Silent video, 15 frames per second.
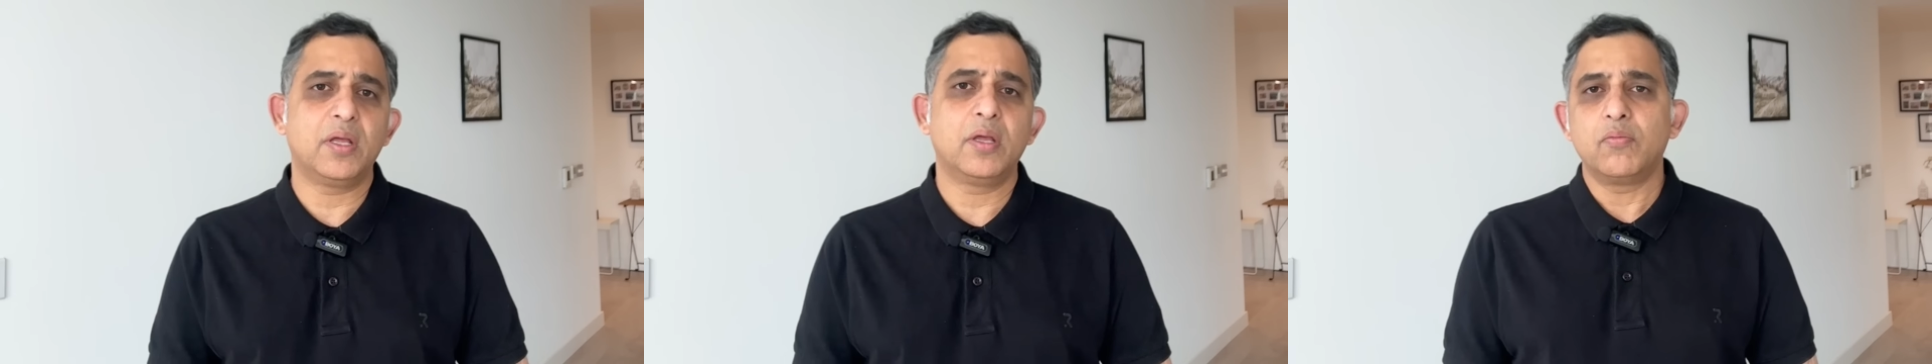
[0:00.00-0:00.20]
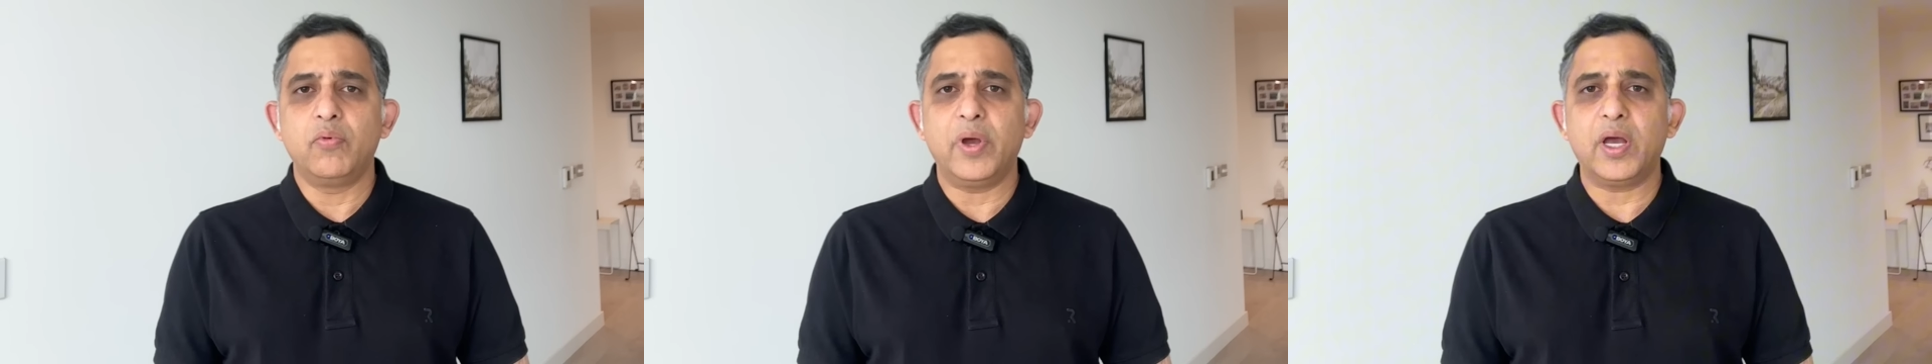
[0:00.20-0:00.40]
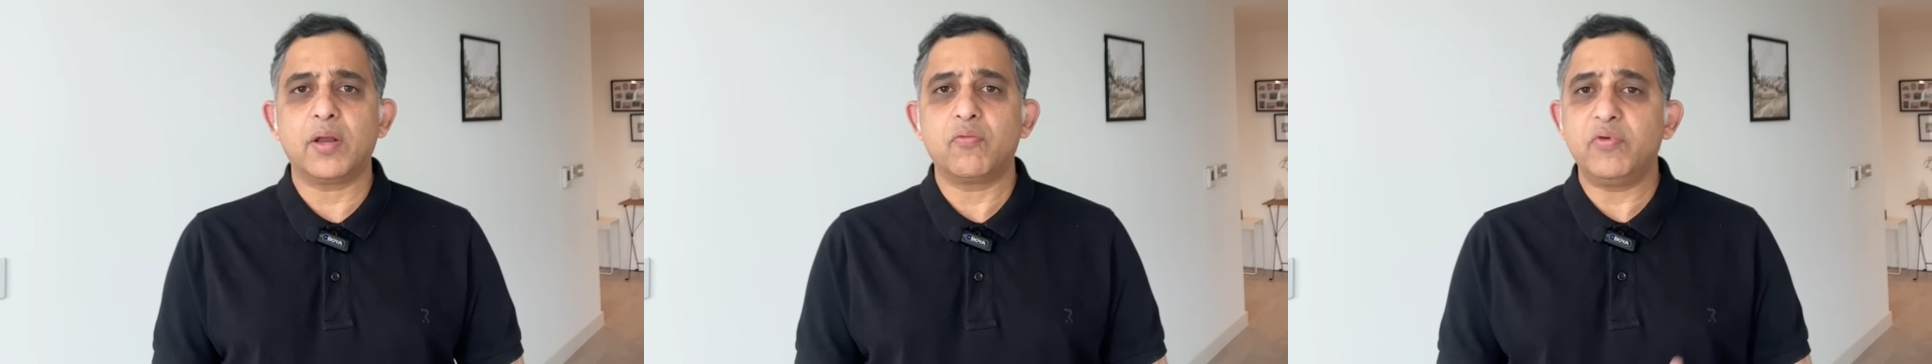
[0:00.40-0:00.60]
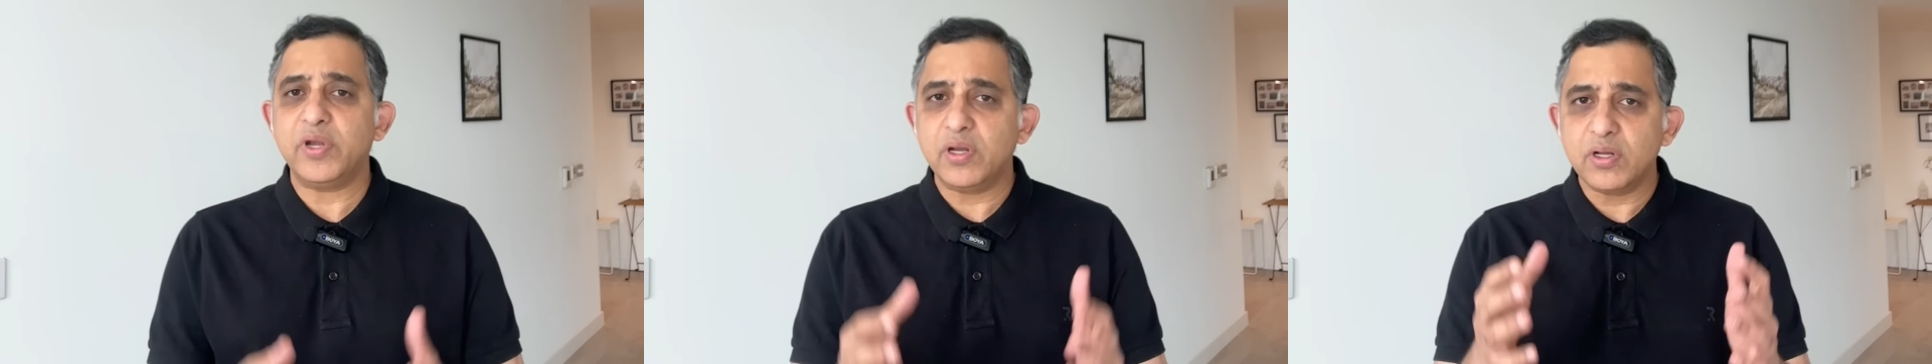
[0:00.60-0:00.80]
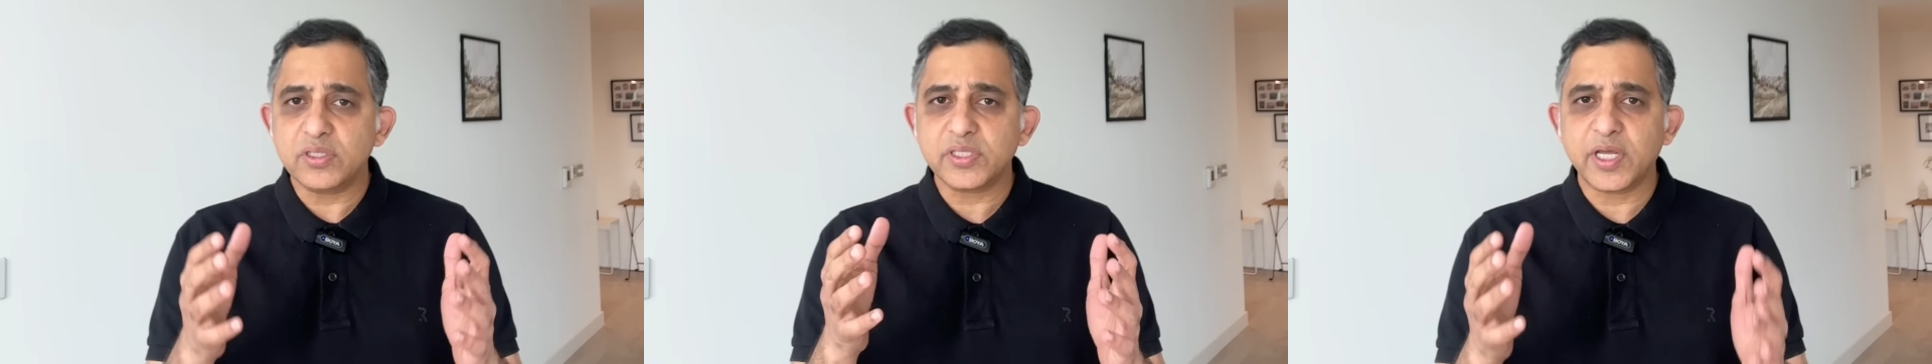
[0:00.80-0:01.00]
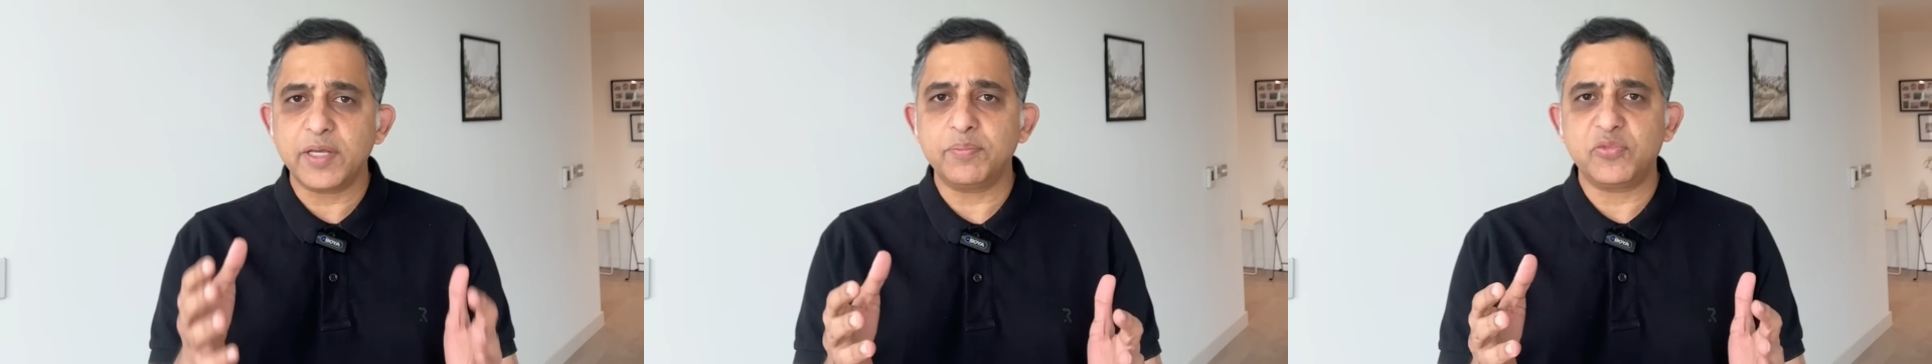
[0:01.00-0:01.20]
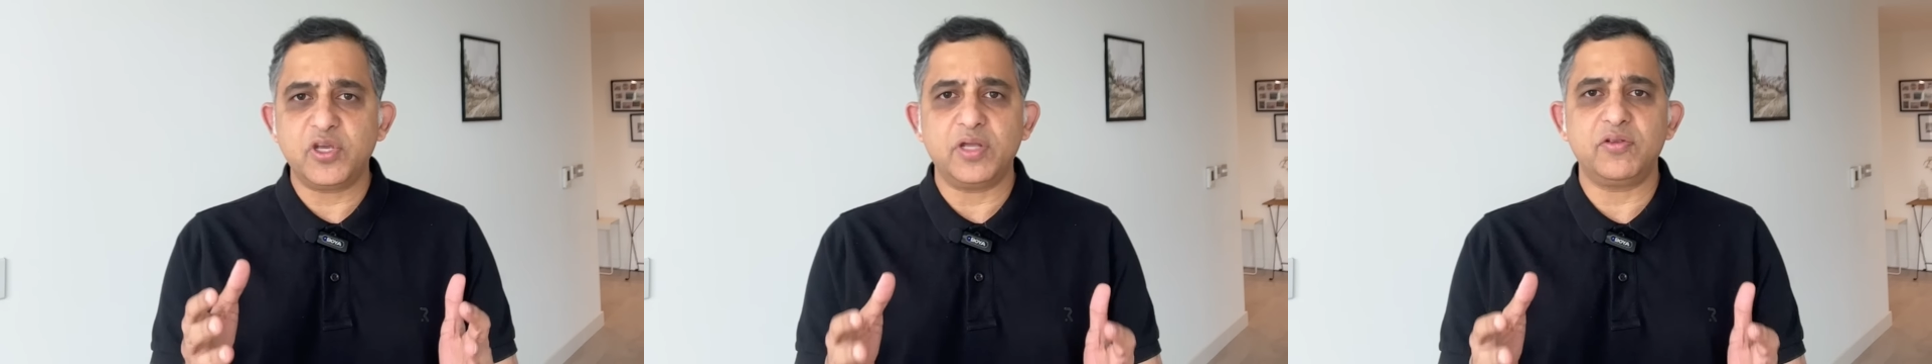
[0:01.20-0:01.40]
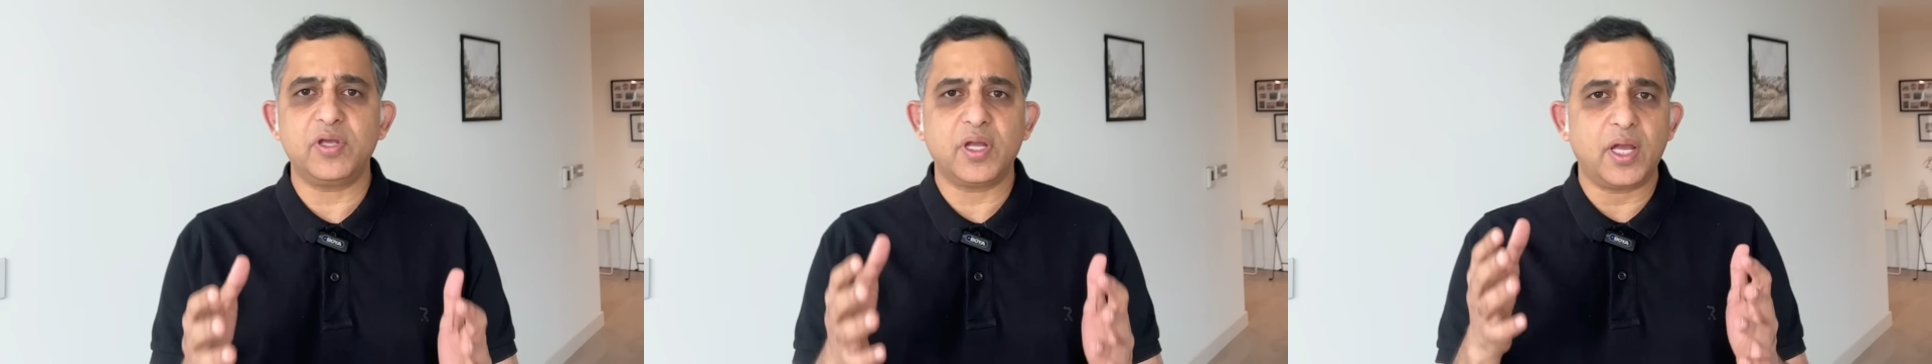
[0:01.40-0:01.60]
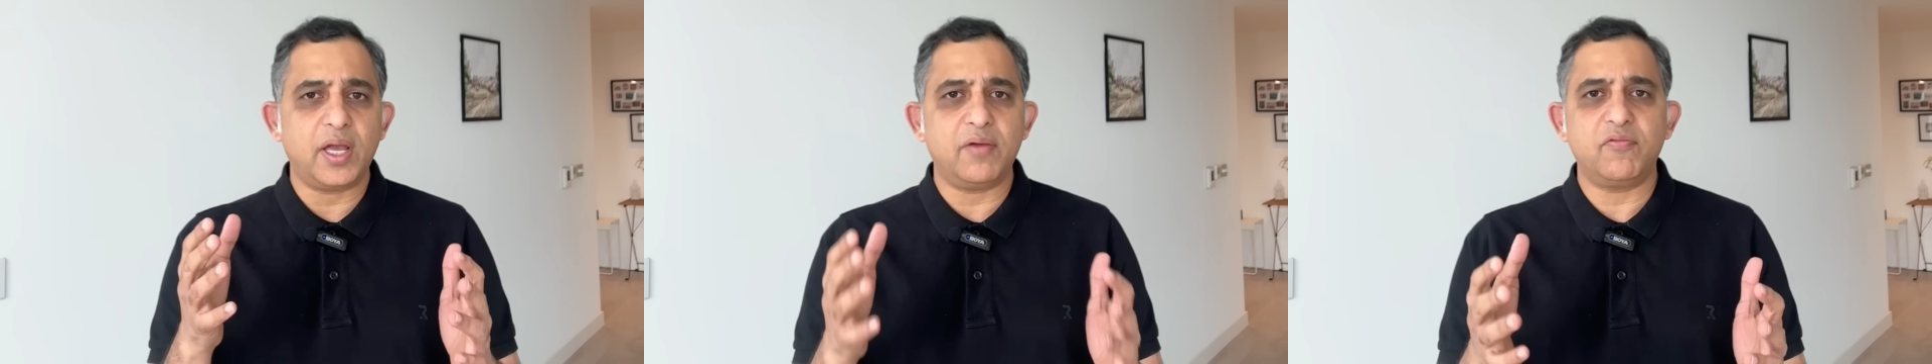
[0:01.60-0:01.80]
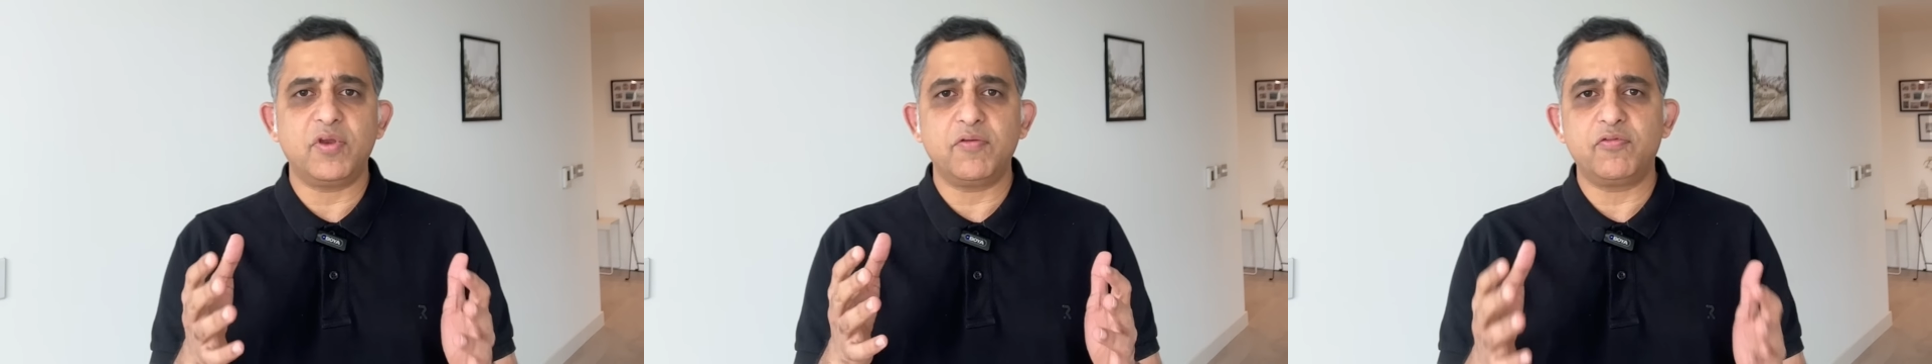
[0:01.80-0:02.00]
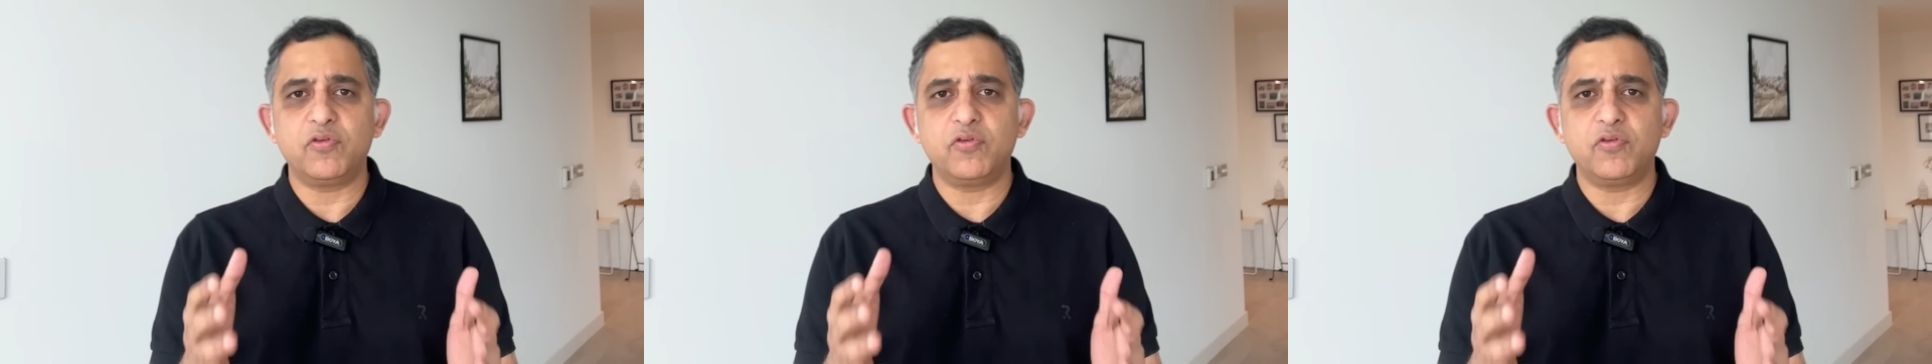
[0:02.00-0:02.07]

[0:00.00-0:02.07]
where winners keep changing every